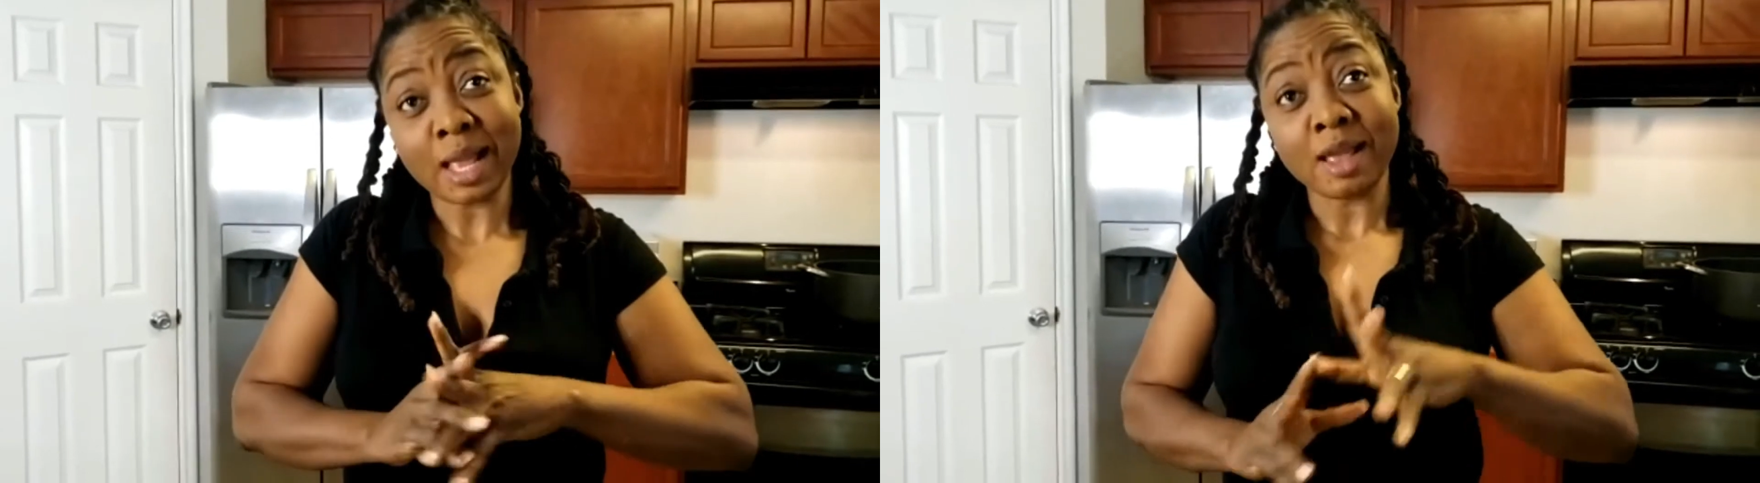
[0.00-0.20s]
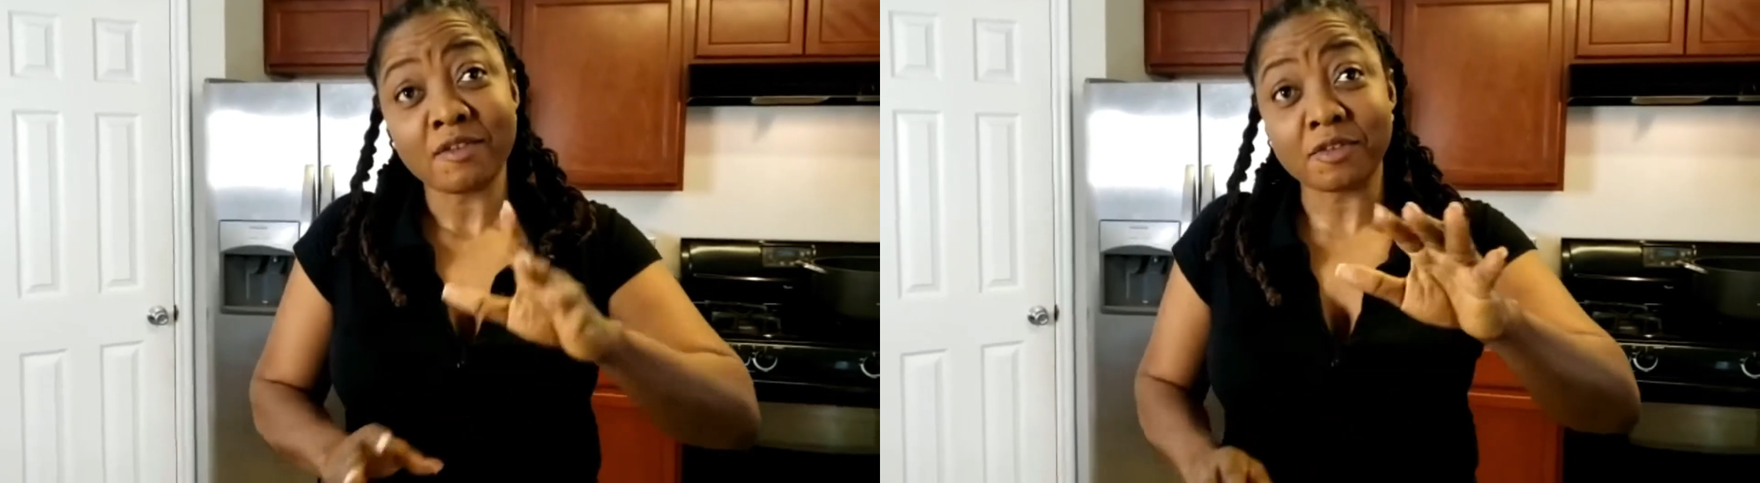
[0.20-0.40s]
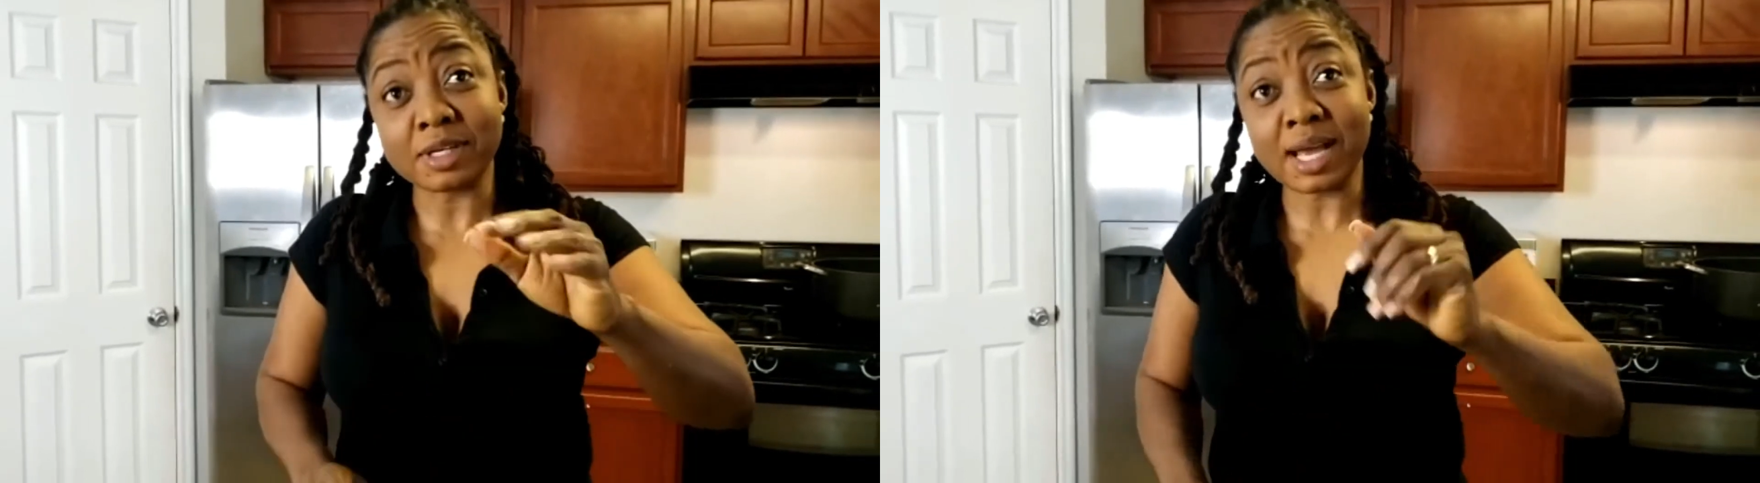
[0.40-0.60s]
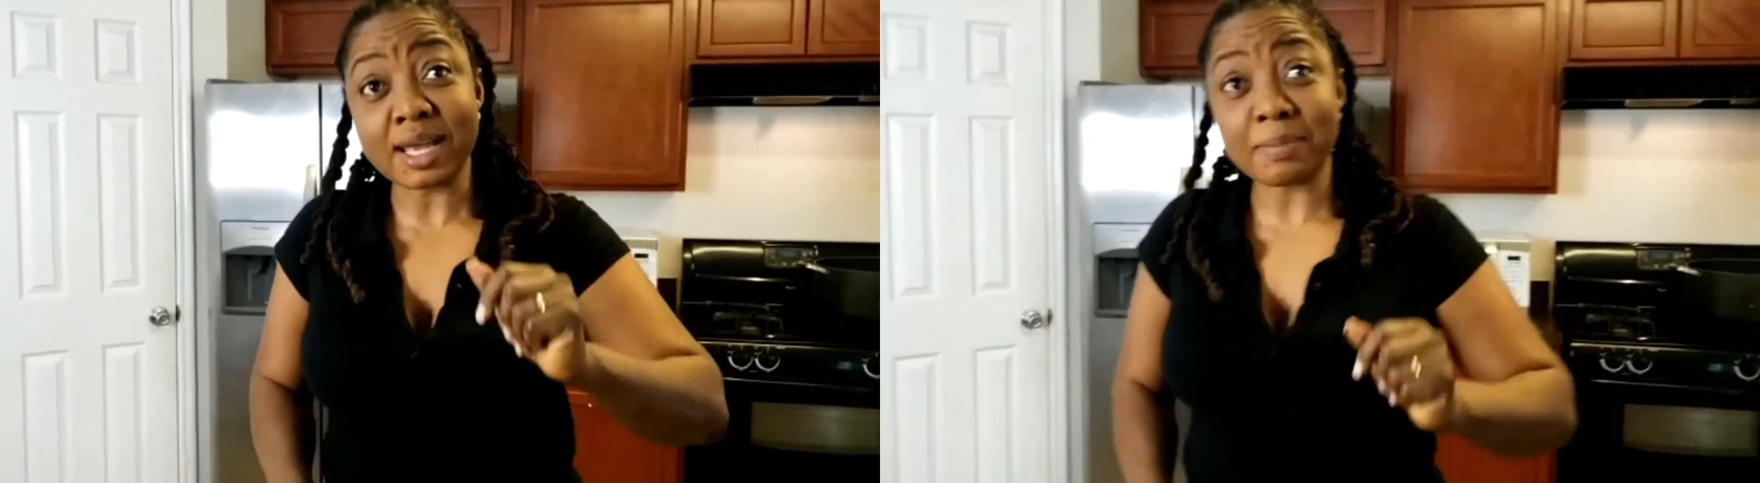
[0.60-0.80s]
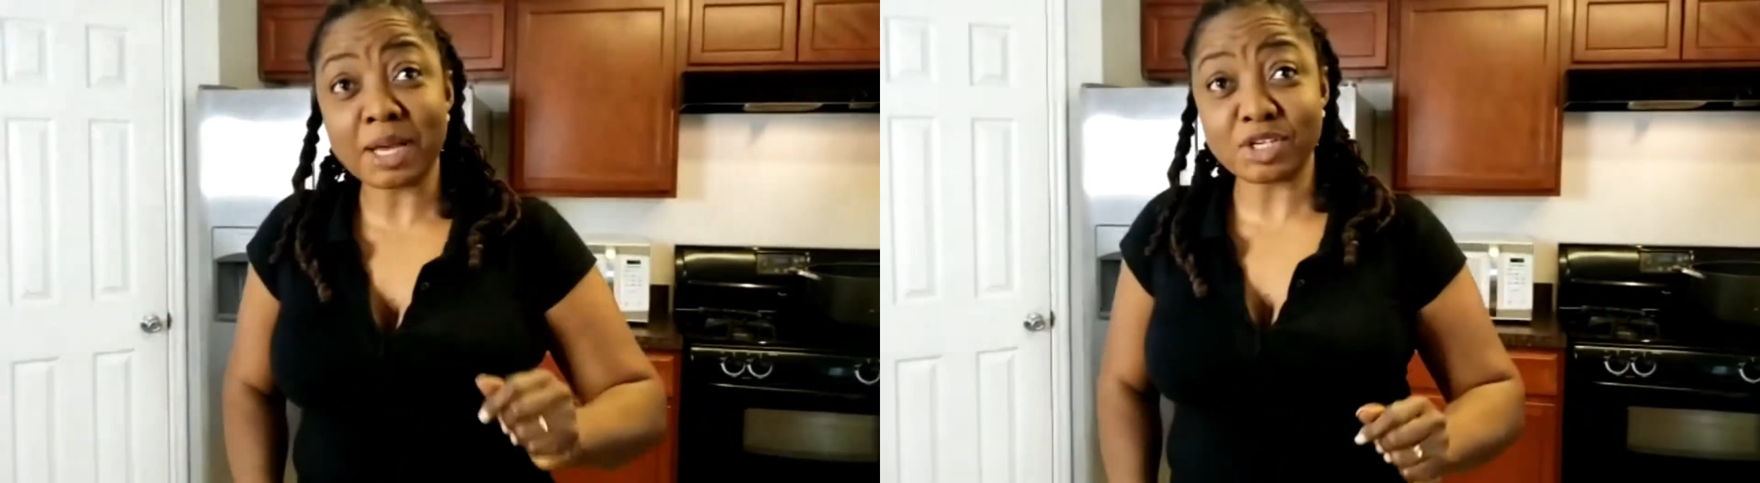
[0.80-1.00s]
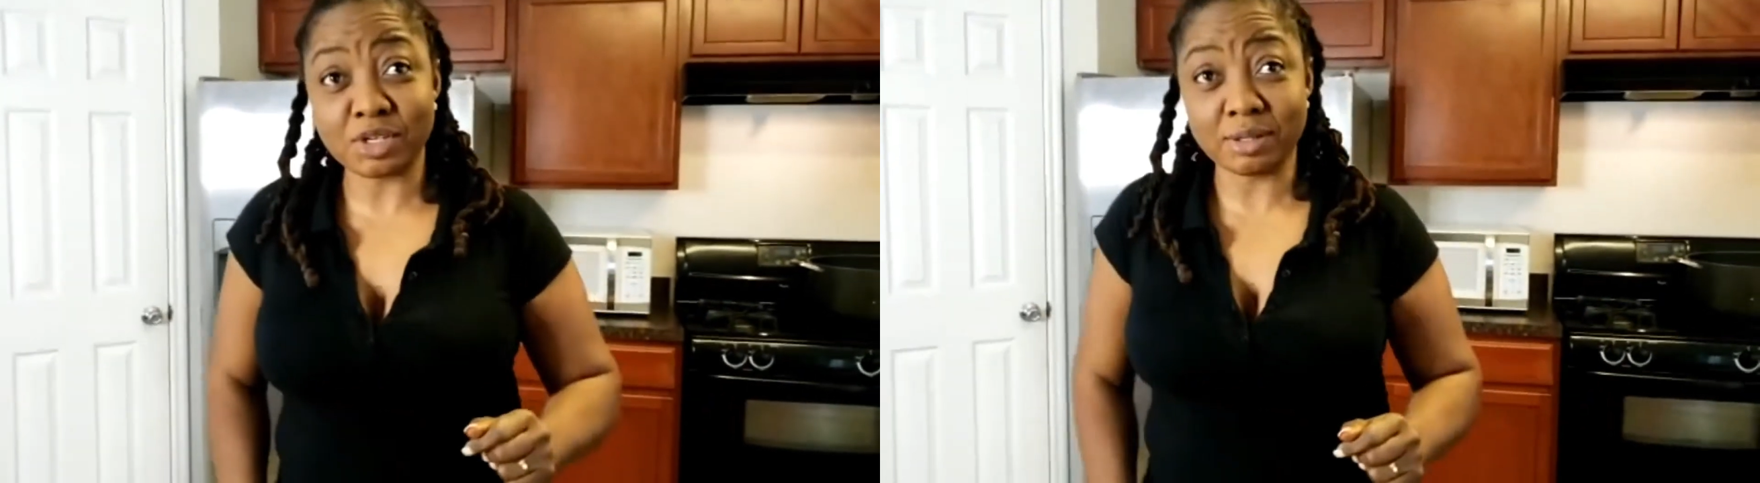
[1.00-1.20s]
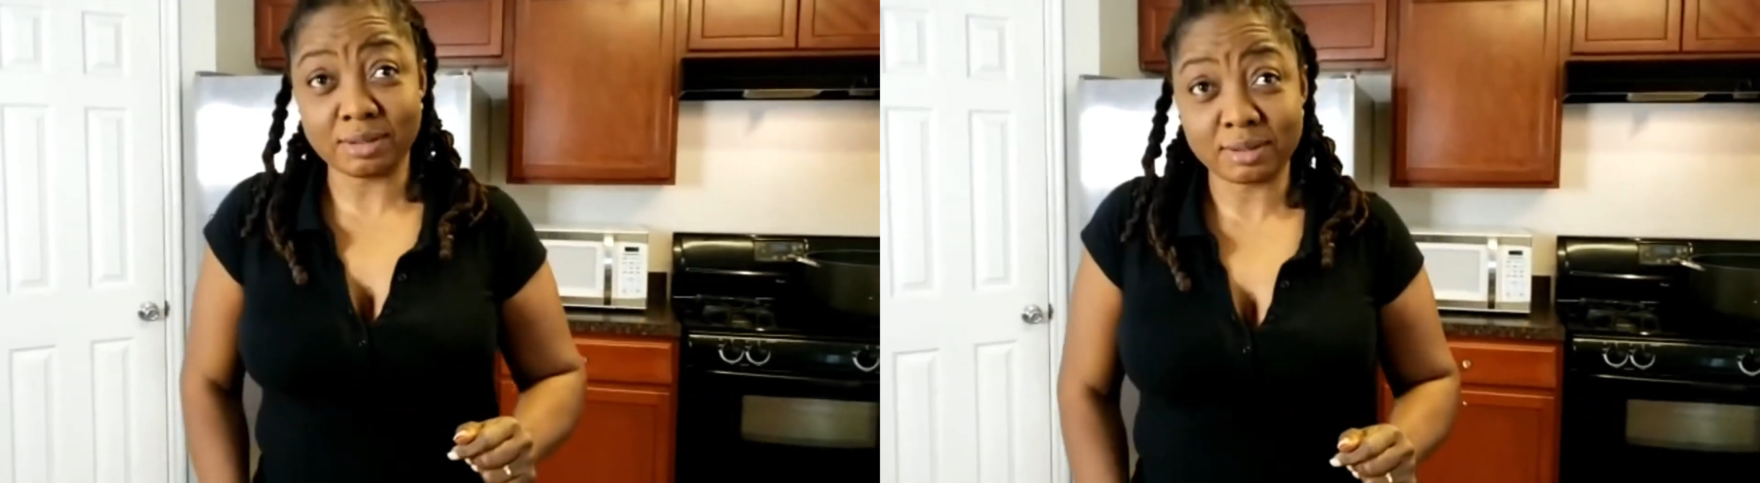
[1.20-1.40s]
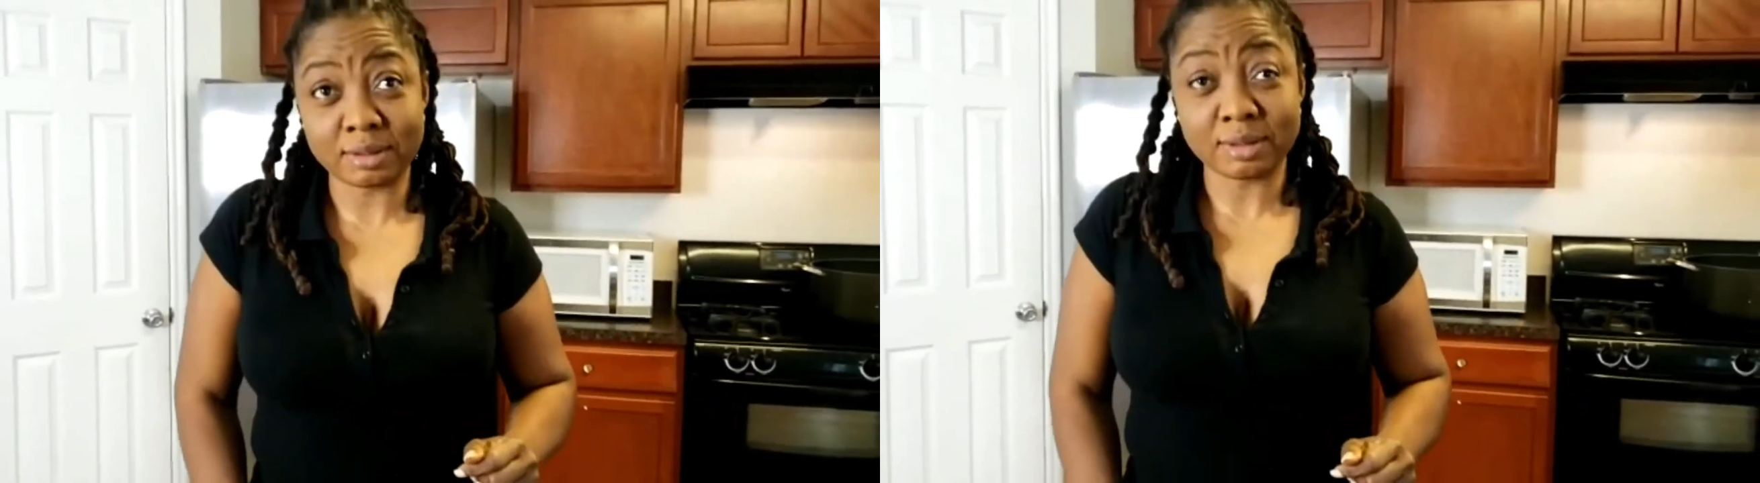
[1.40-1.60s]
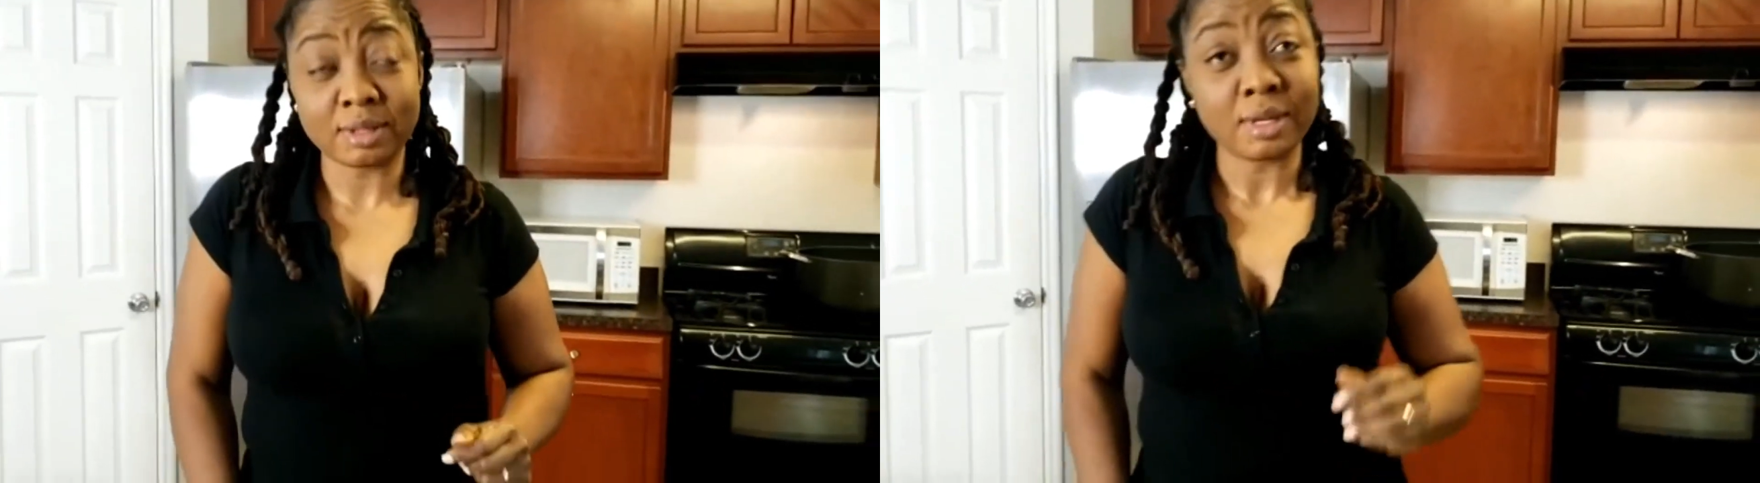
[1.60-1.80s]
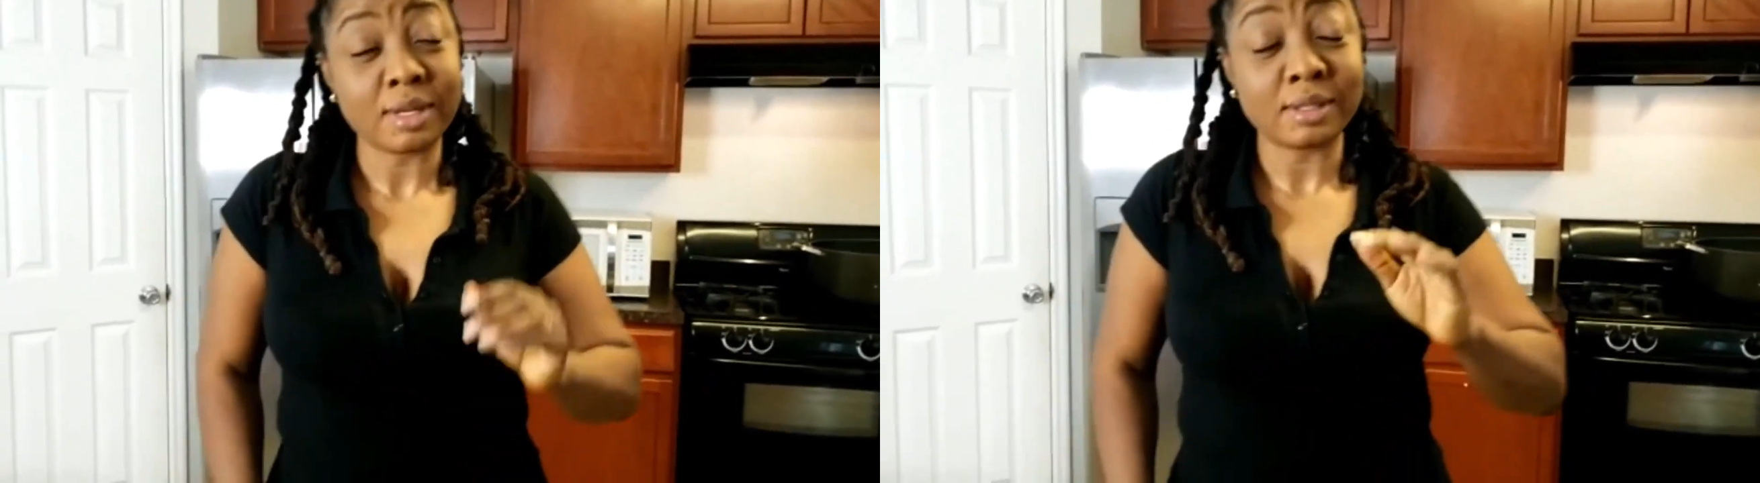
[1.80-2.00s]
for the ayamashi.
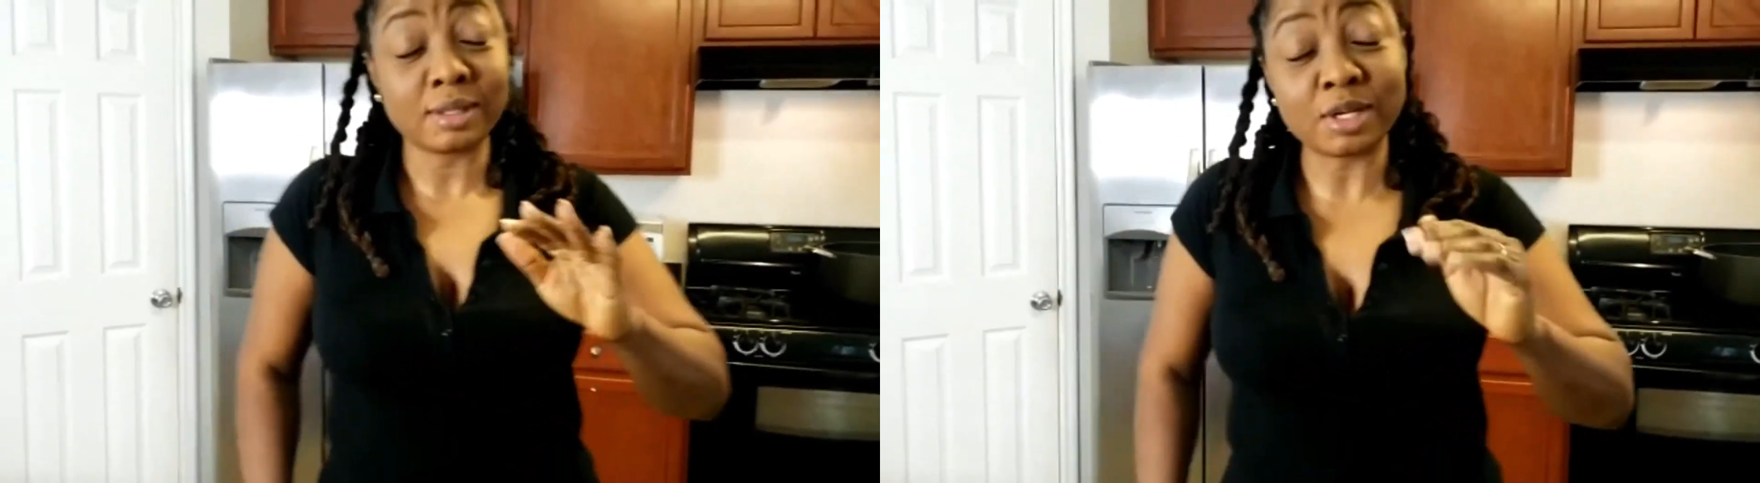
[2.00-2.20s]
You know,